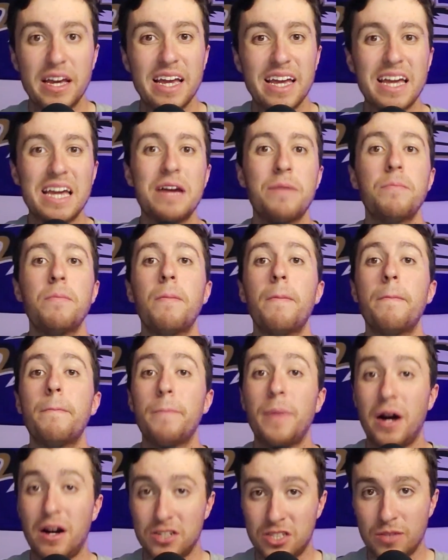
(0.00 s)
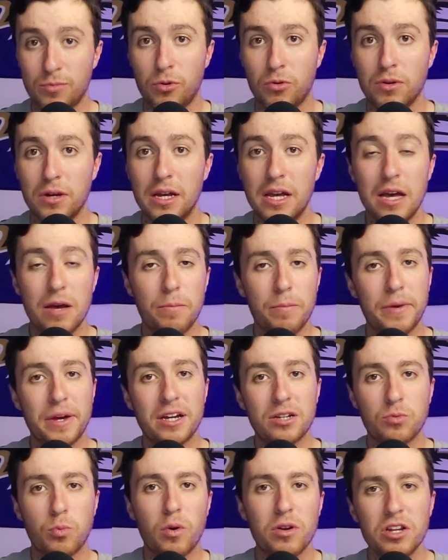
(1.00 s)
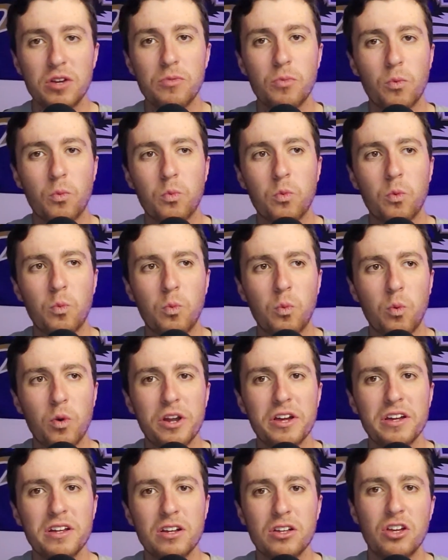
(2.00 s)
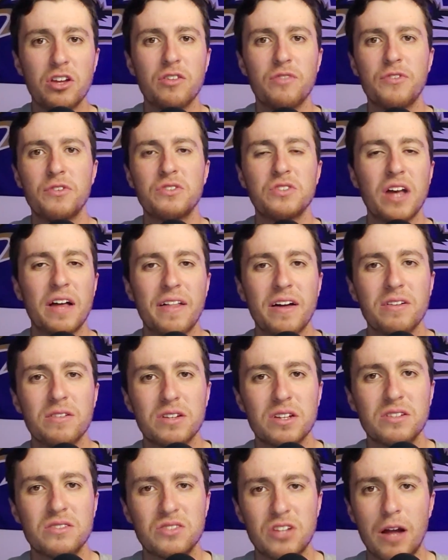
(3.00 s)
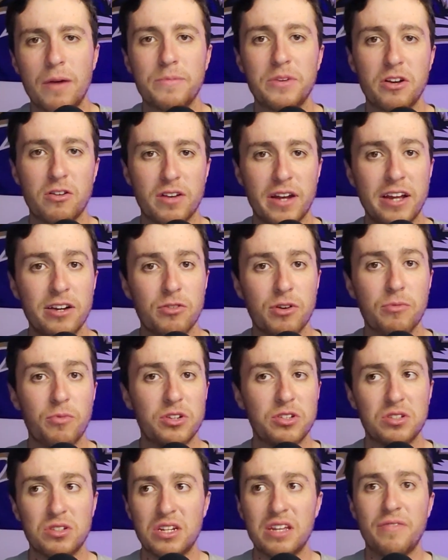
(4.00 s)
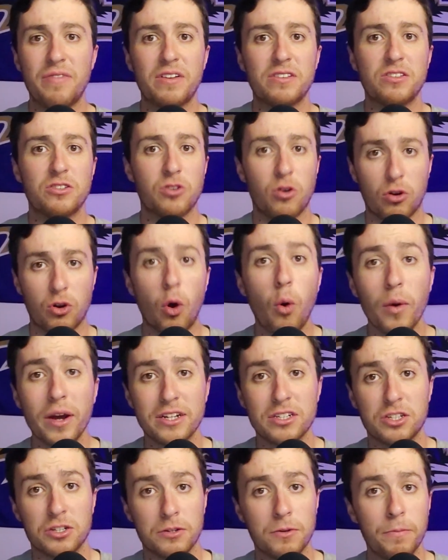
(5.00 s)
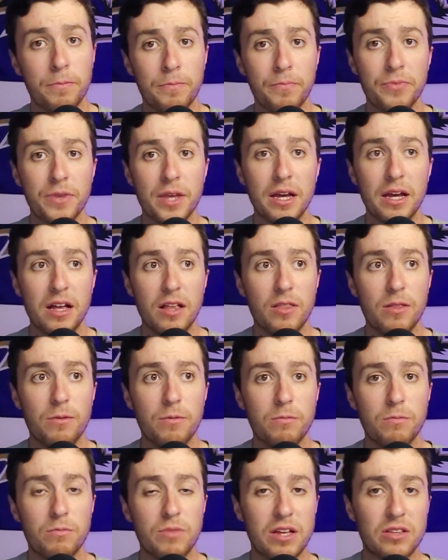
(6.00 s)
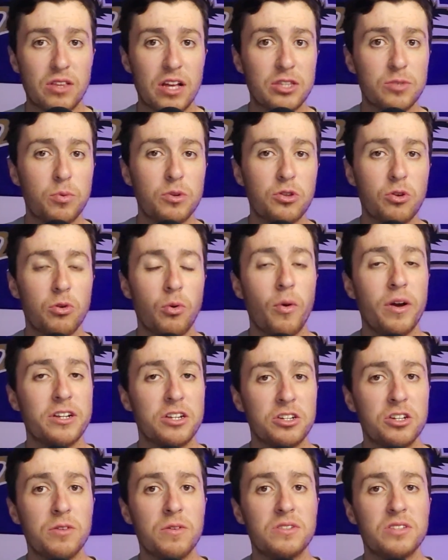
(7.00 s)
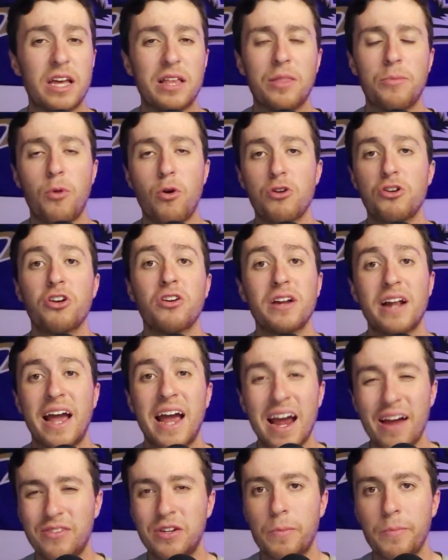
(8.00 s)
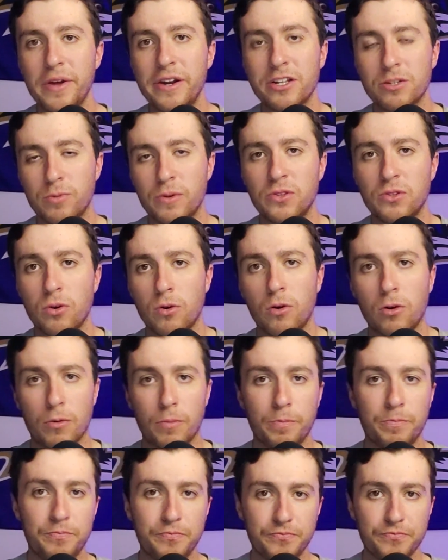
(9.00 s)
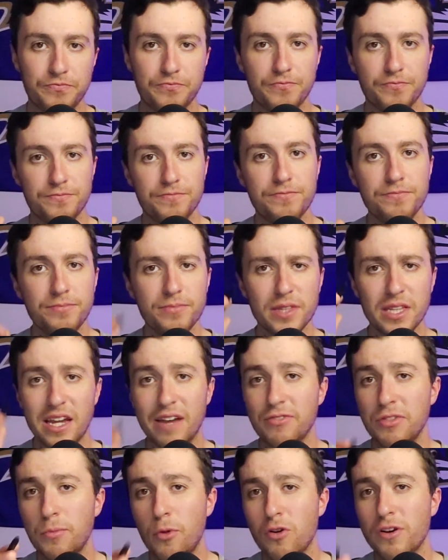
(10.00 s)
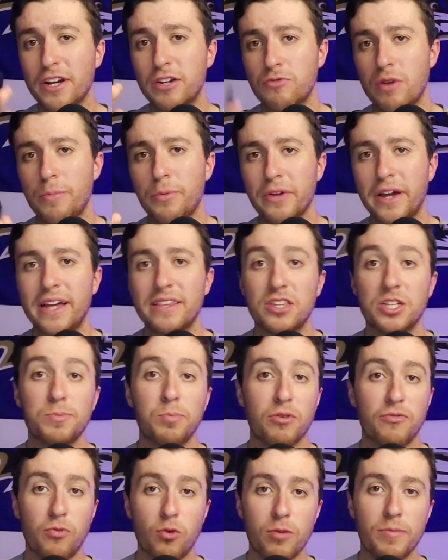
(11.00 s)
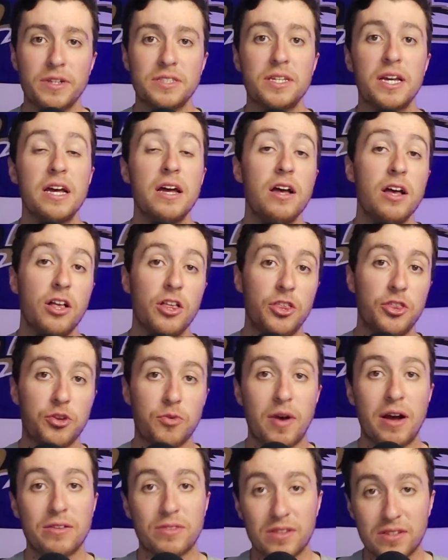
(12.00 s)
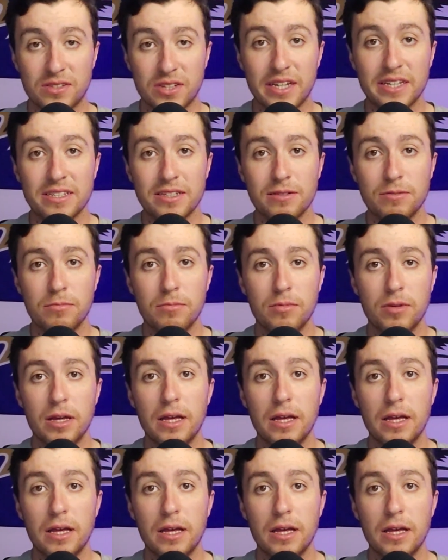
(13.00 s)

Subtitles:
Impossible. Because what are you going if you sell out to stop Derrick Henry, which defenses are going to, that's what they're going to do, is say, Lamar, you're going to have to beat us with your arm. If Lamar can replicate this performance throughout the season,